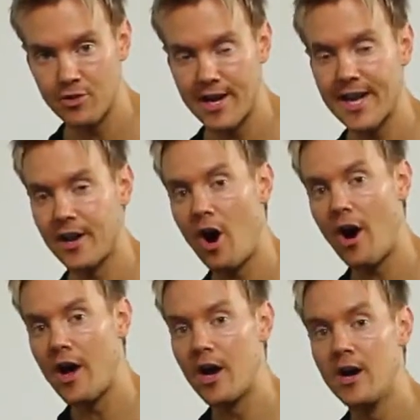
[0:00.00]
training at a
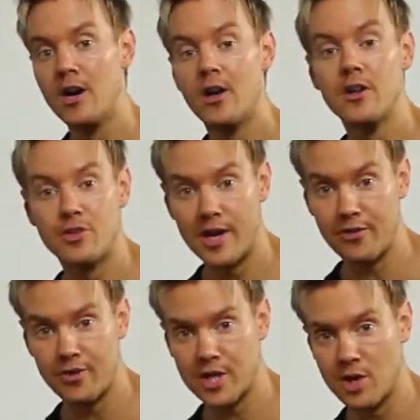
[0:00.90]
higher
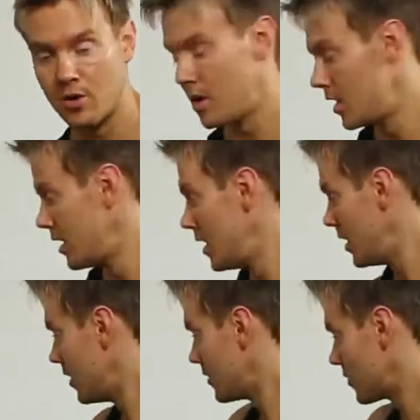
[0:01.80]
training threshold.
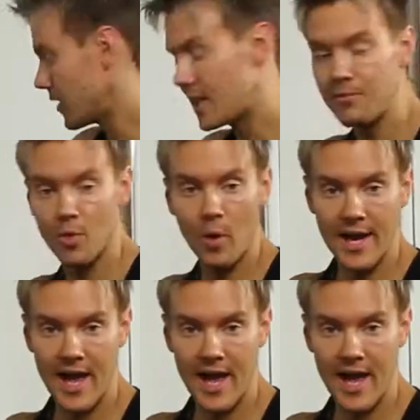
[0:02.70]
So keep the weight